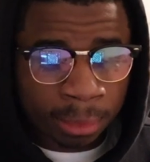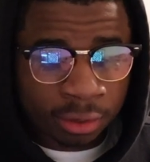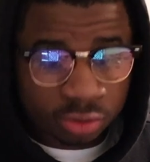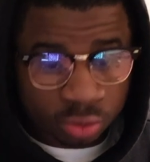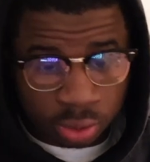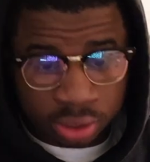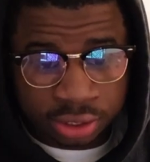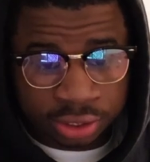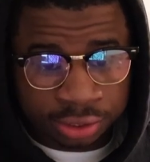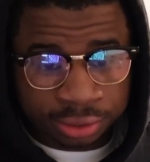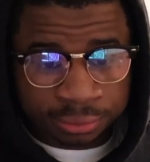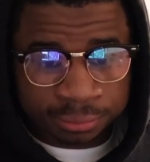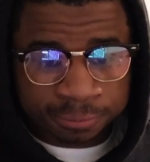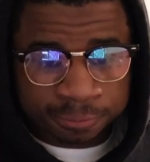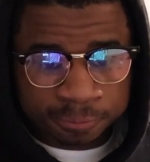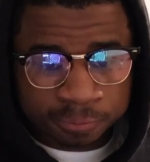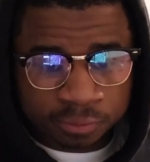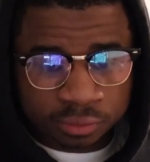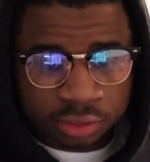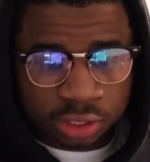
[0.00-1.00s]
So I did it.
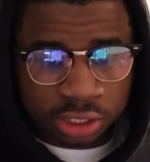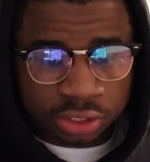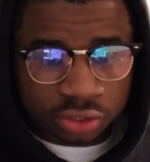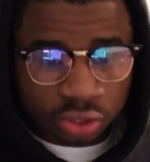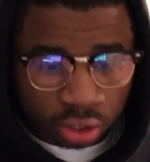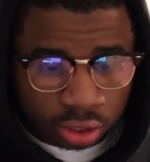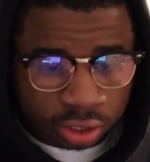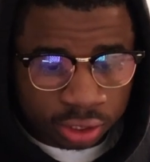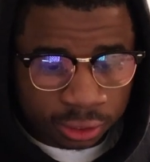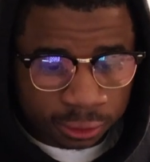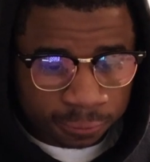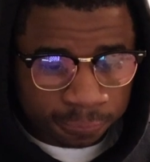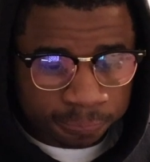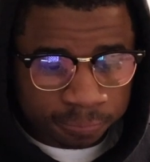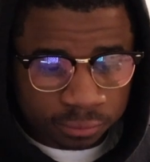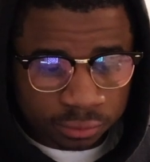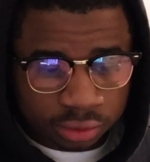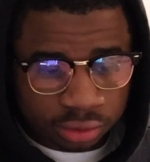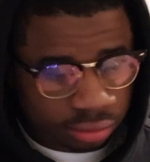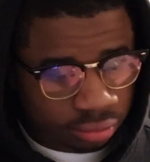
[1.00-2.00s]
He took.
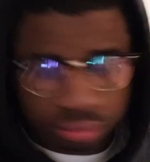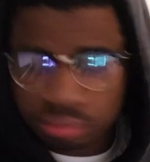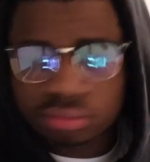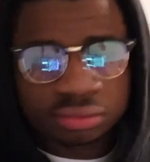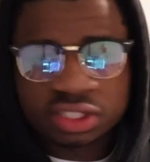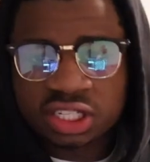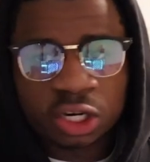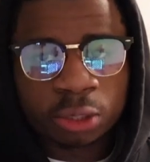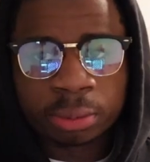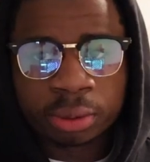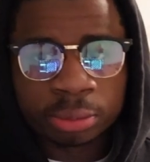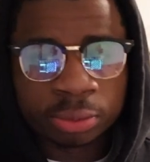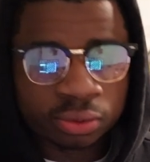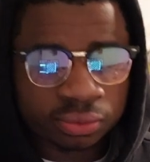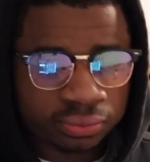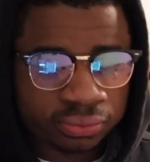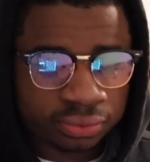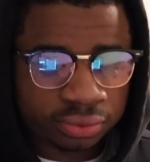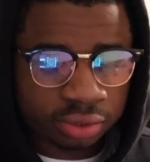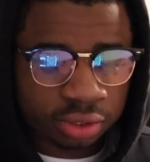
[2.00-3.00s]
Terrible
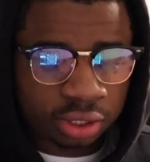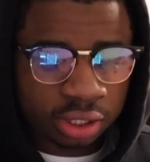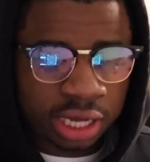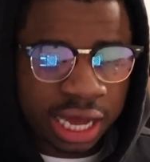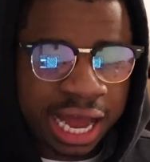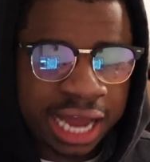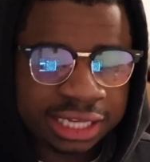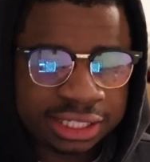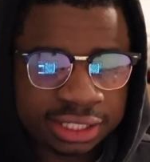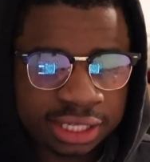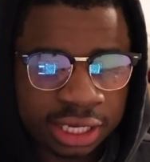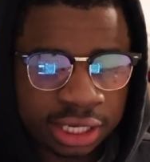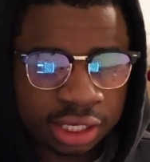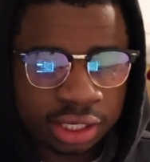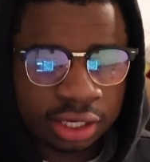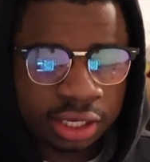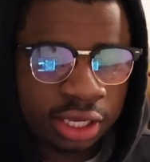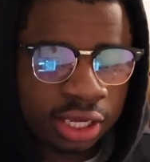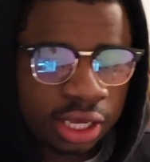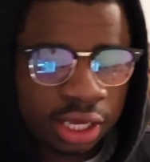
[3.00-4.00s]
move. I
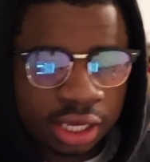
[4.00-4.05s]
take.